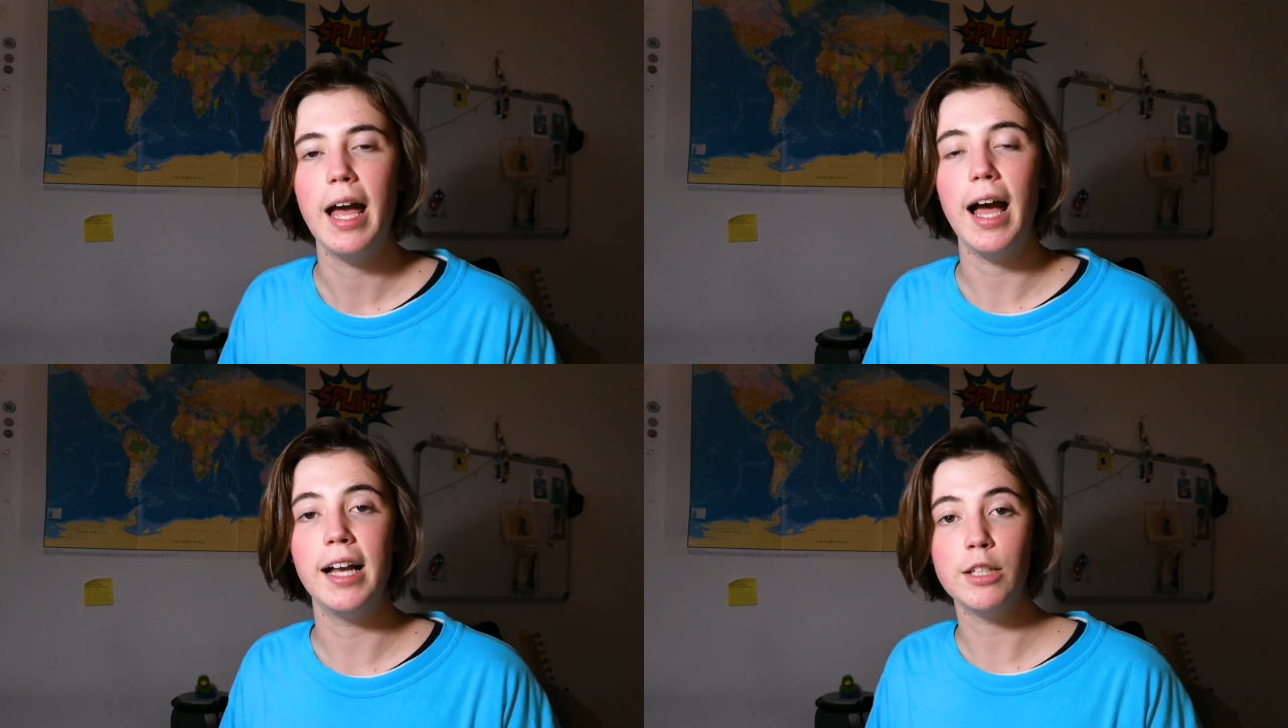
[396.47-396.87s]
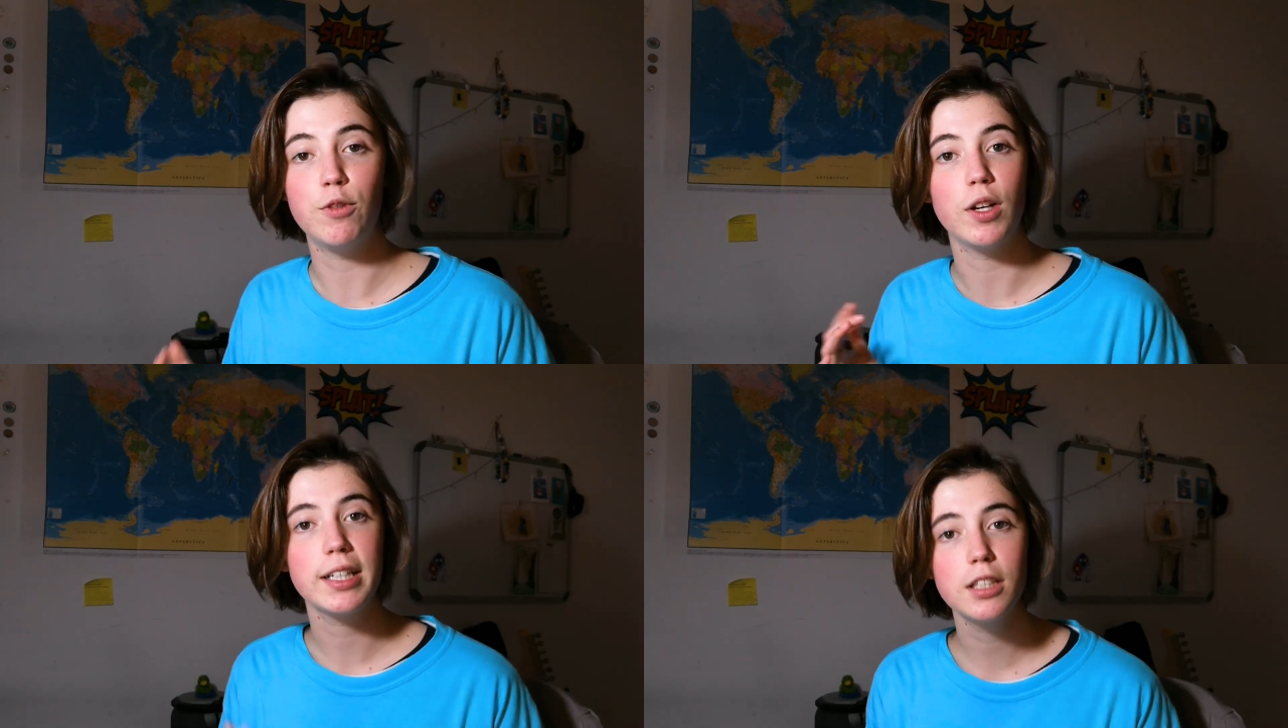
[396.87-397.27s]
And
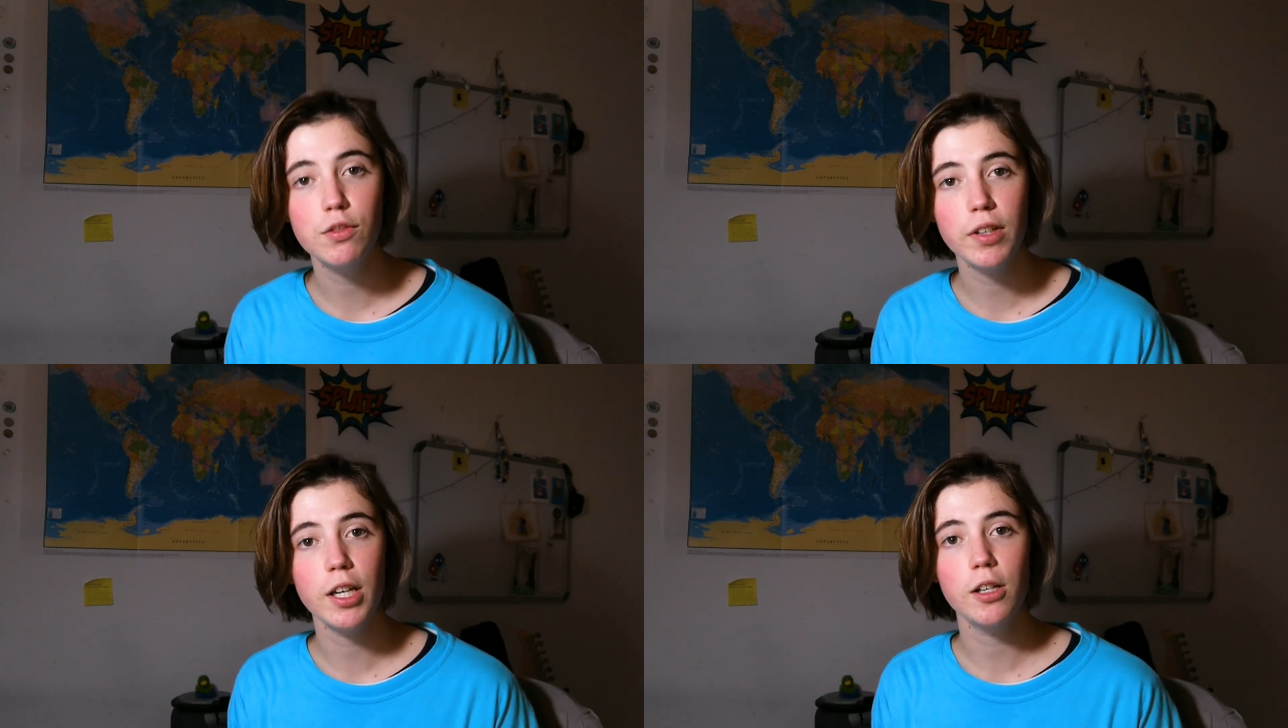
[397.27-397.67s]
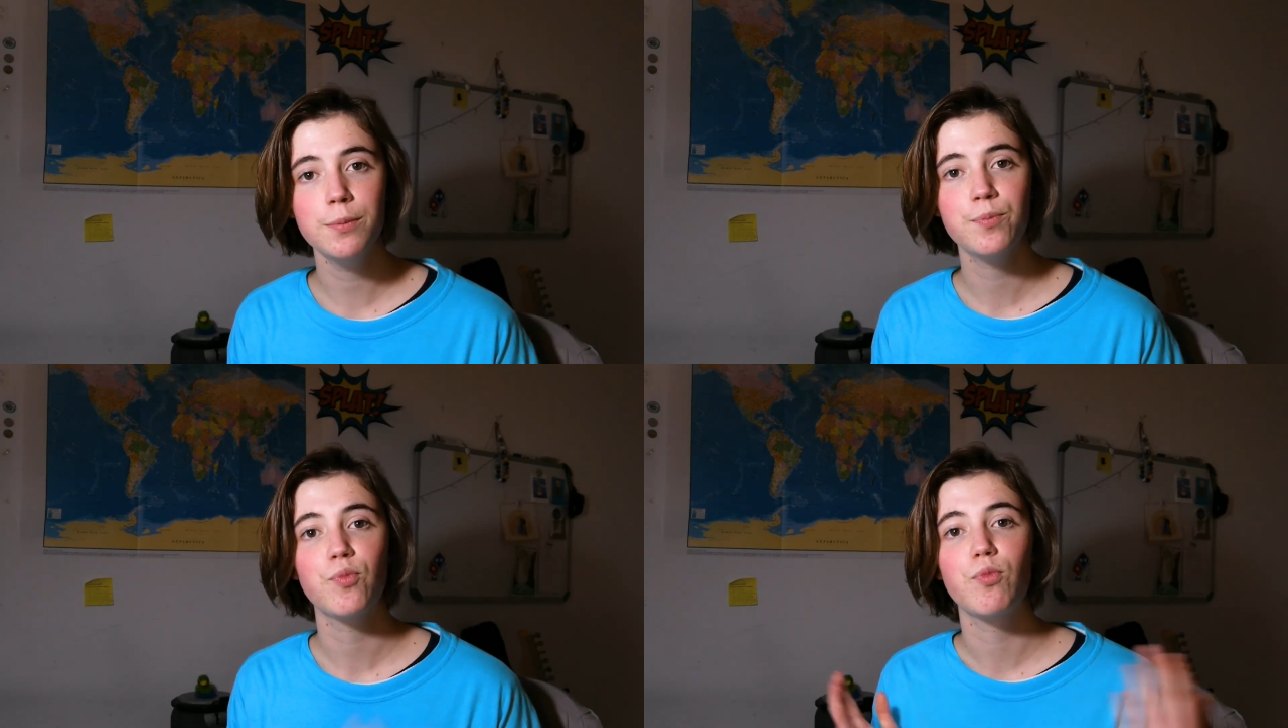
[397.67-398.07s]
if you like this
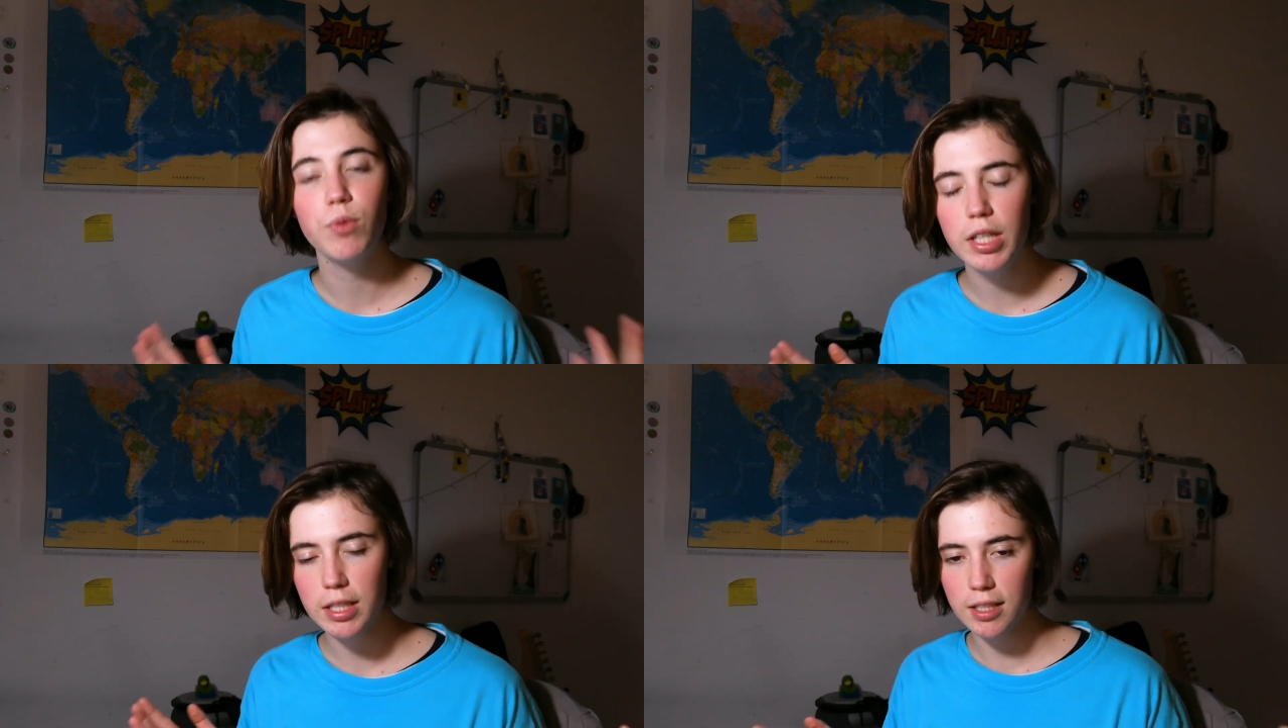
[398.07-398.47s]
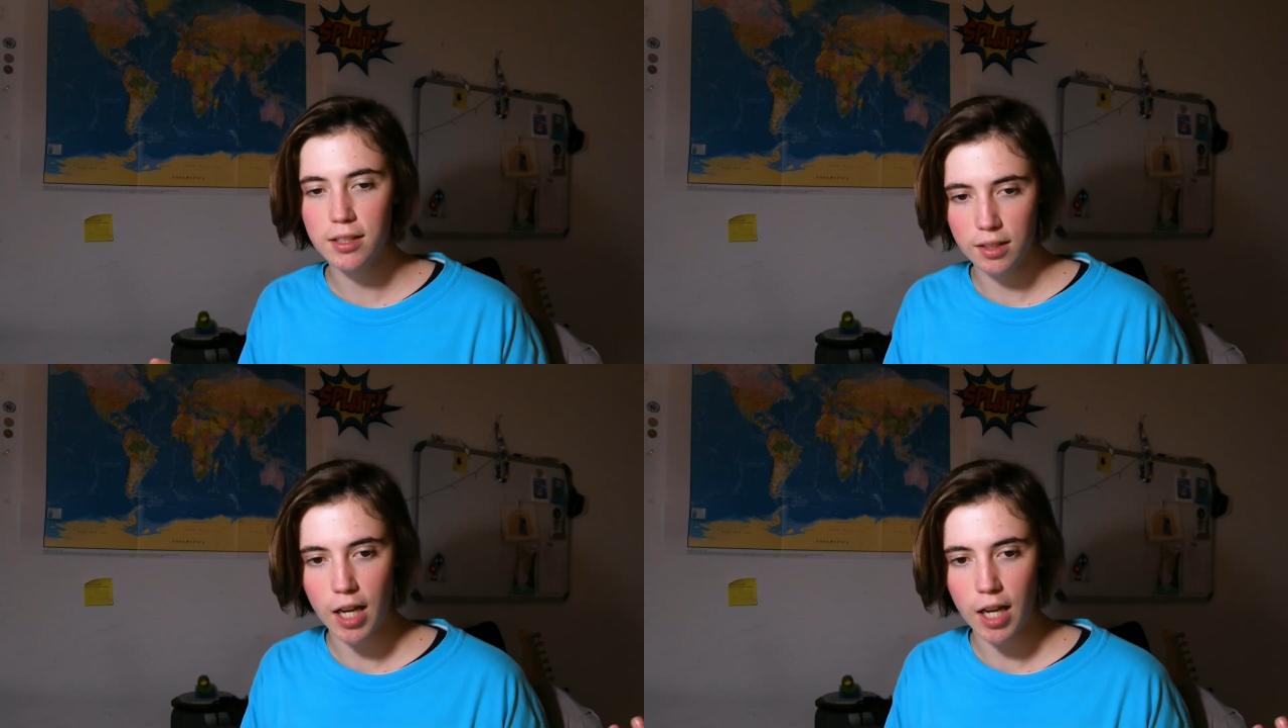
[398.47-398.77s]
video, this is the